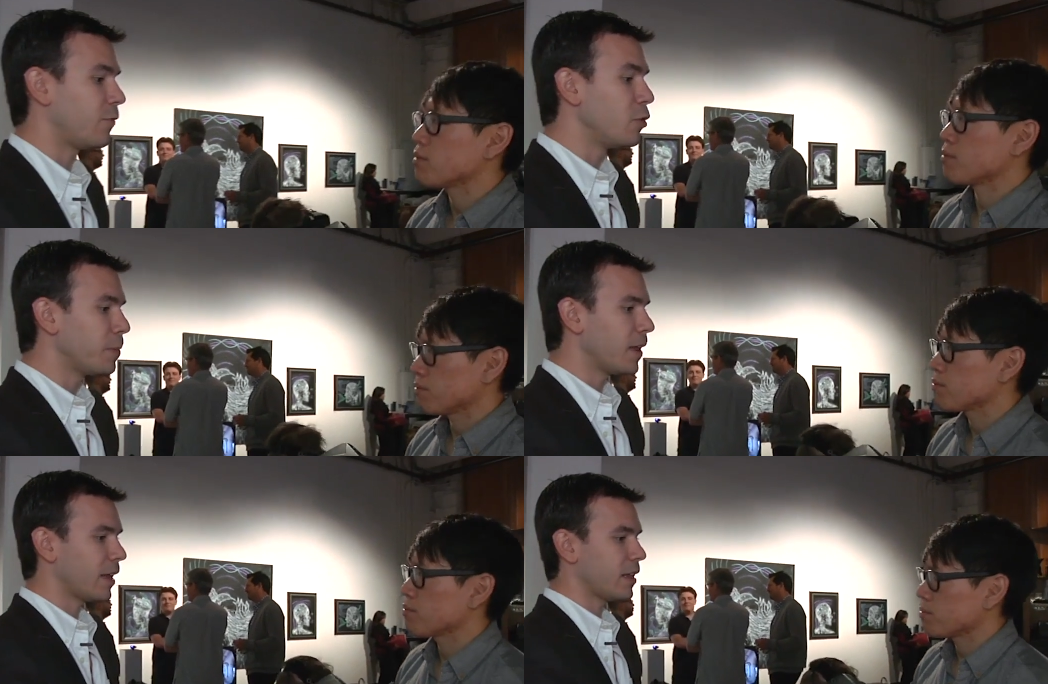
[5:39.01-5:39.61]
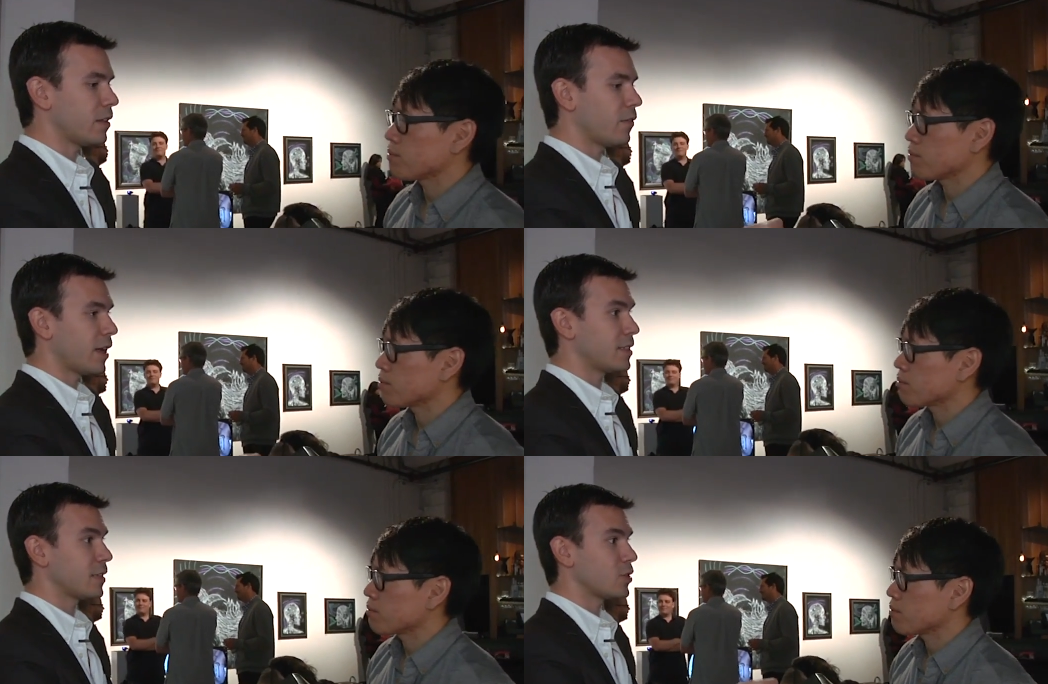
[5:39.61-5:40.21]
Speaker 1: if you plug in a
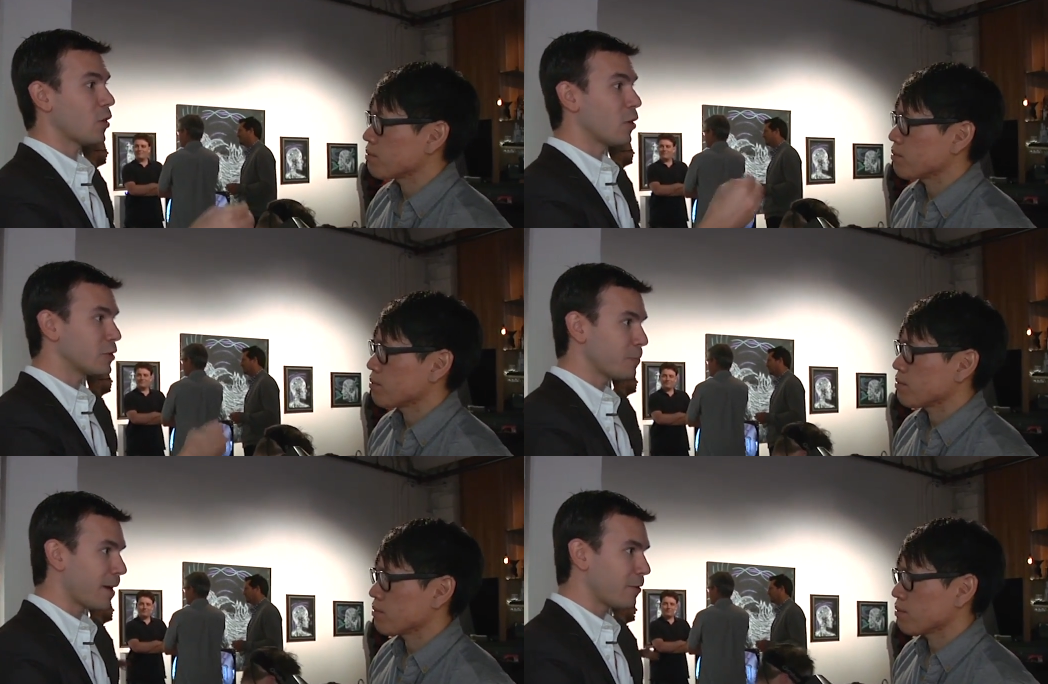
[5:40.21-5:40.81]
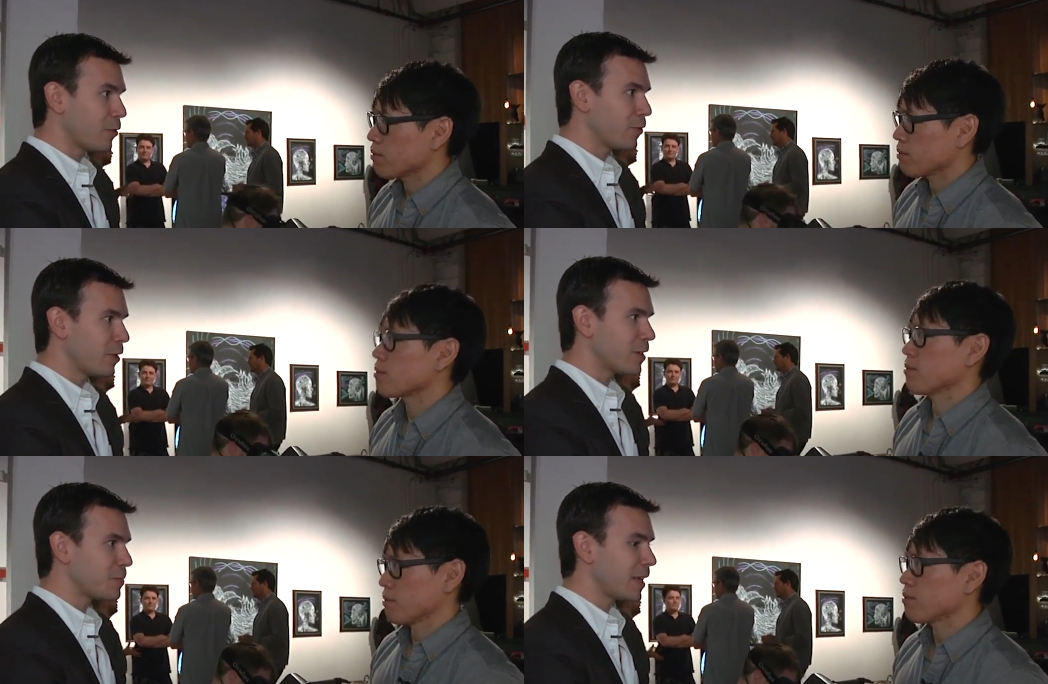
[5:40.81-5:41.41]
device that's also powered over
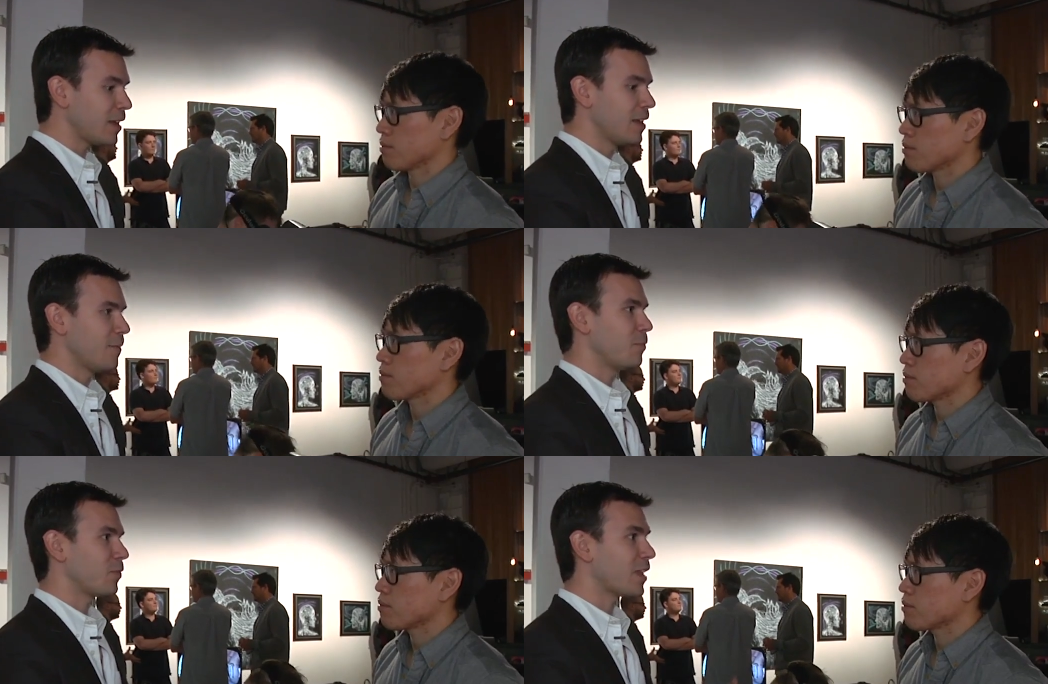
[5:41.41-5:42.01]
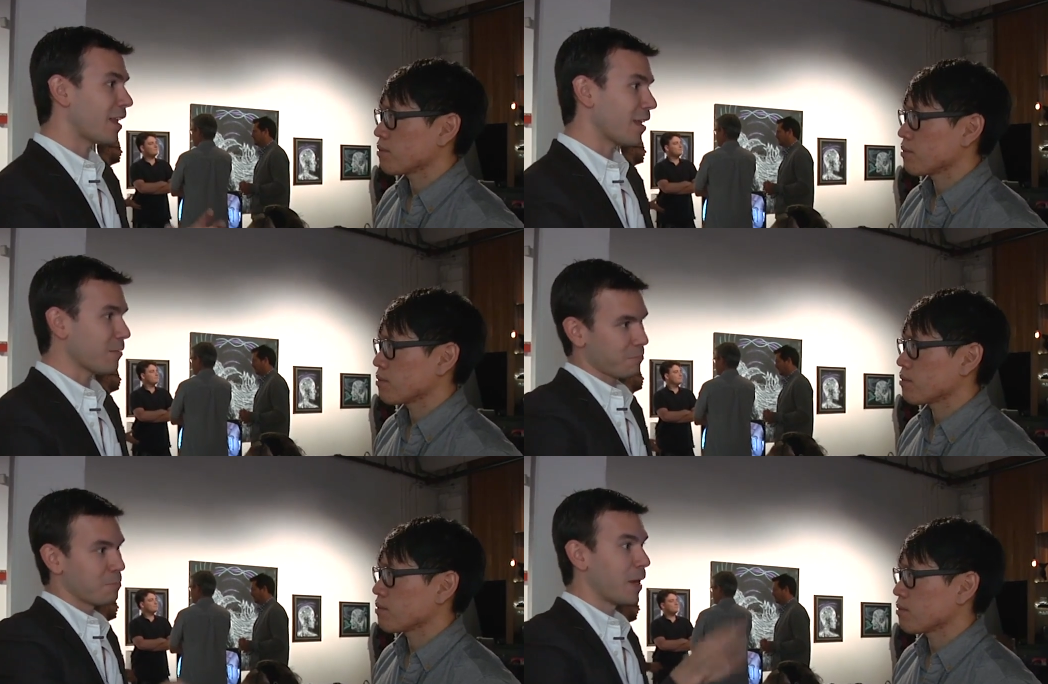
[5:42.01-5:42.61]
USB,
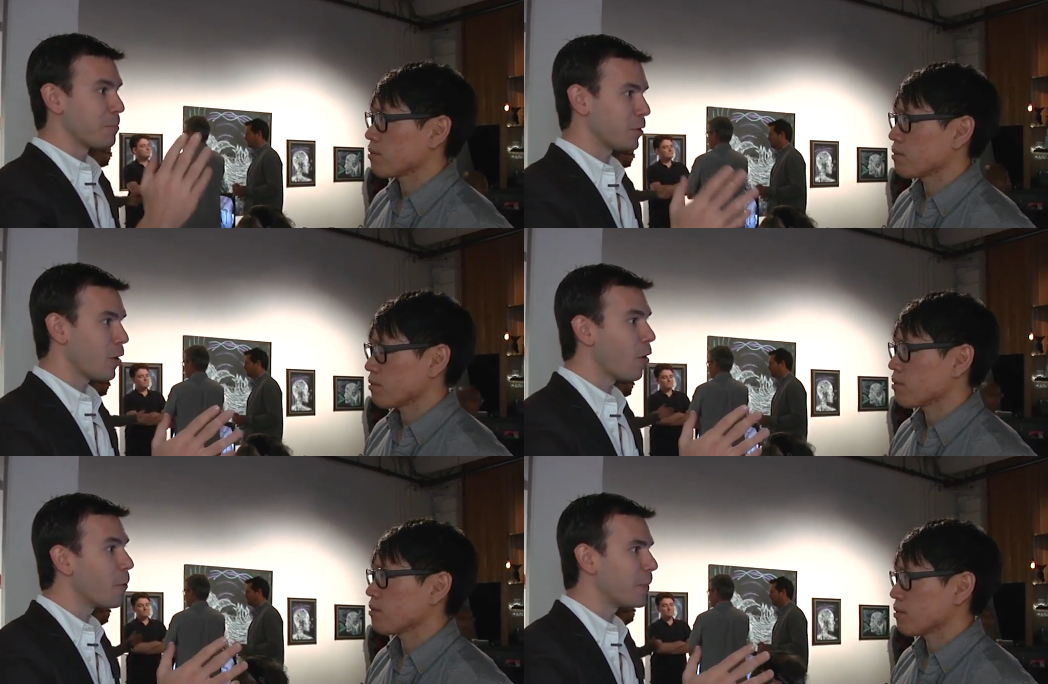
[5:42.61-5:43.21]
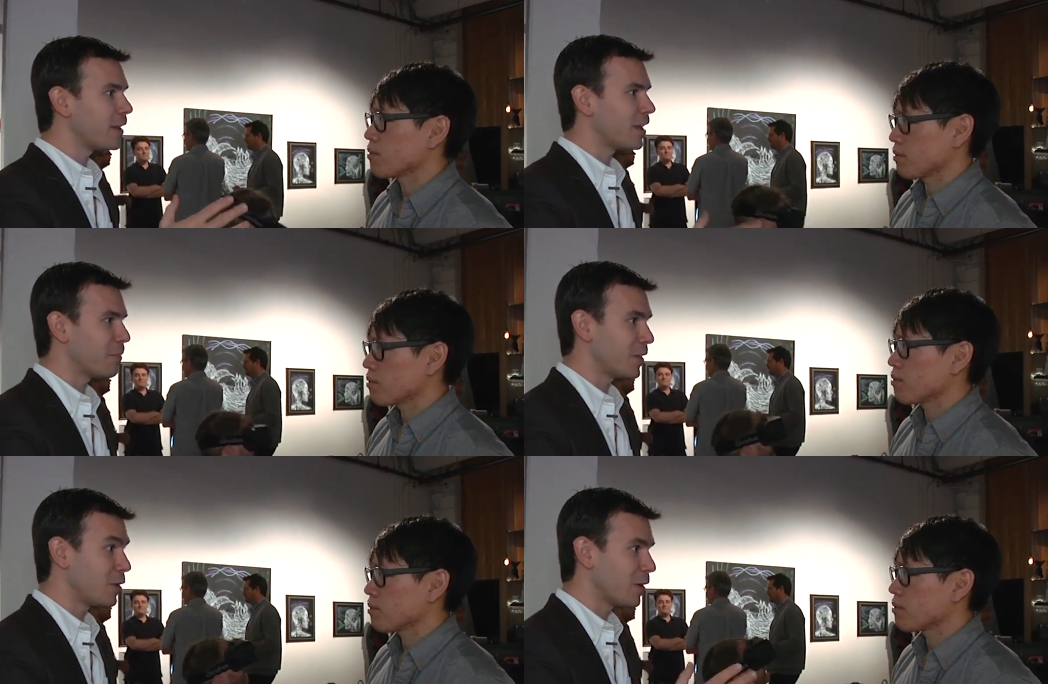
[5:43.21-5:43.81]
that might blow open um, the